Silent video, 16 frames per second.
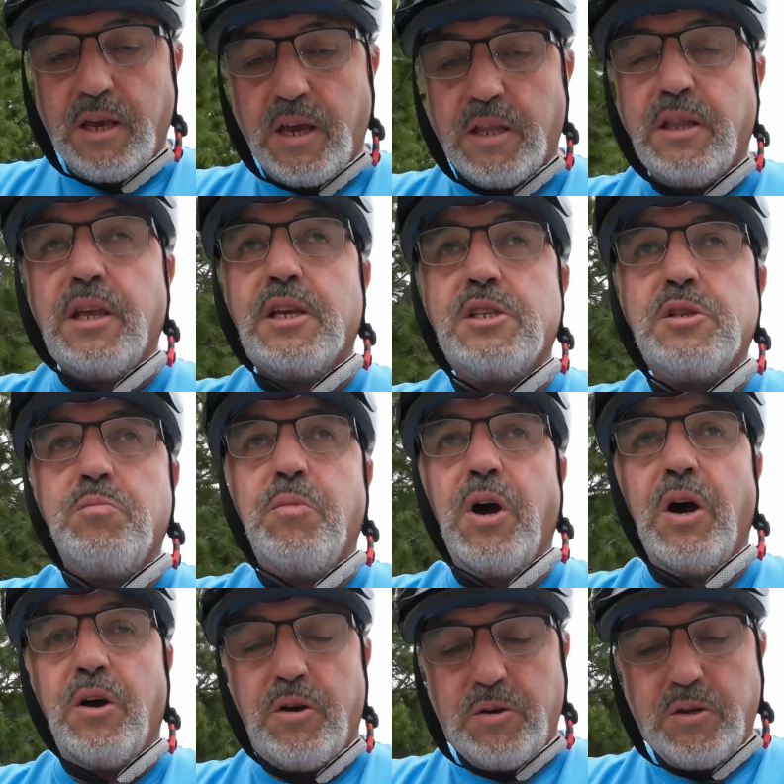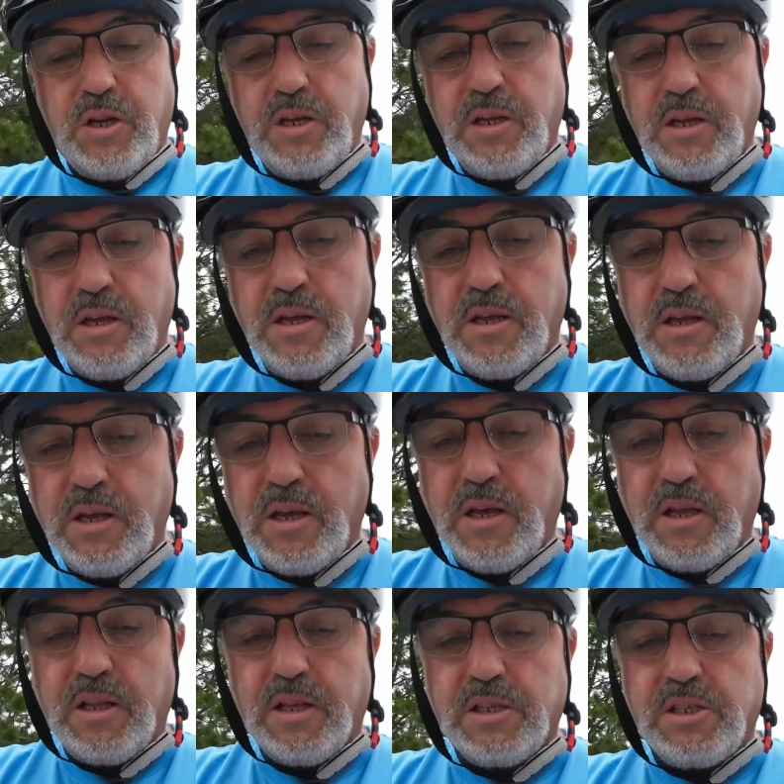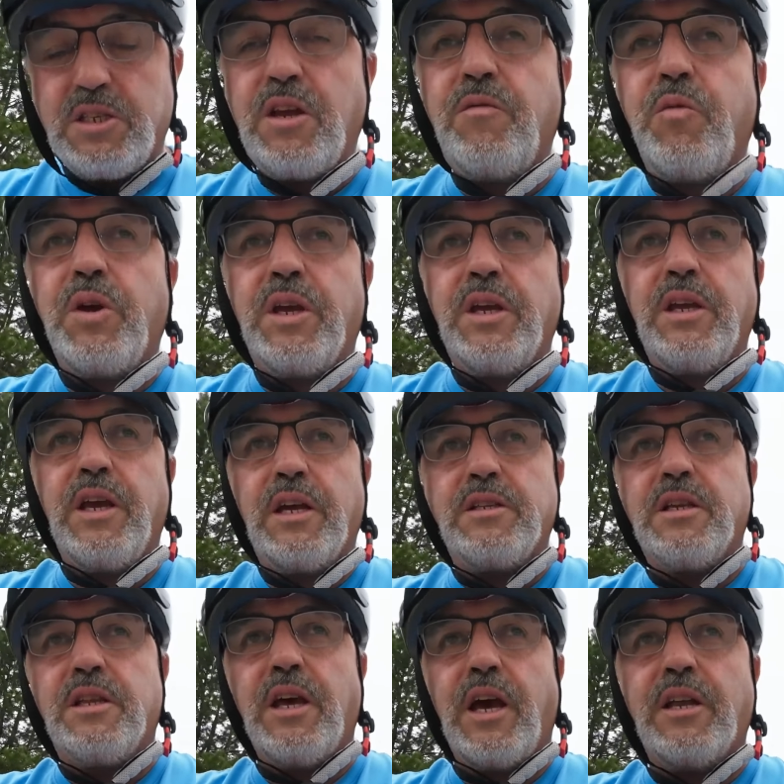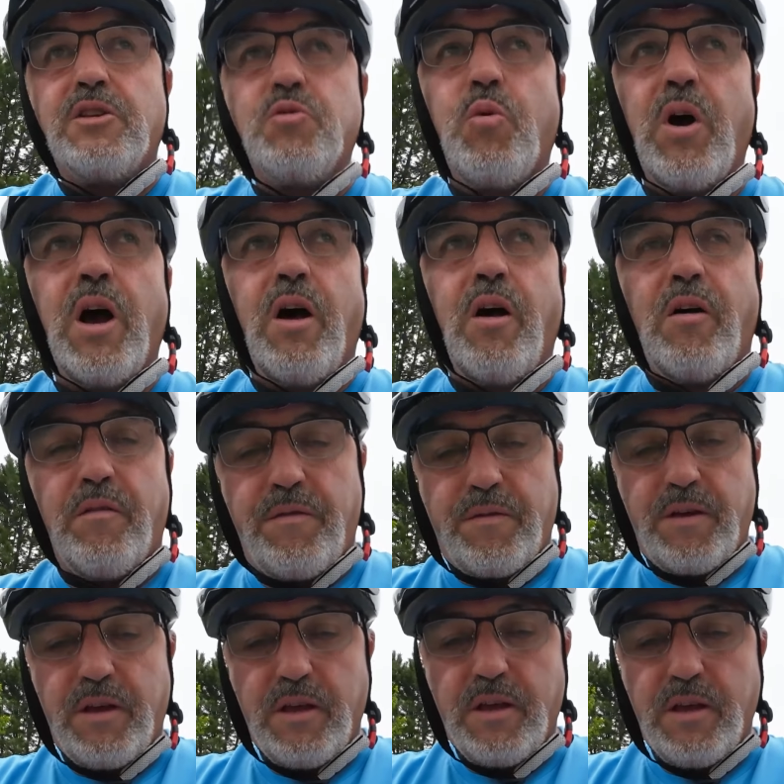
in this mode. Let's see if we can get to that 12.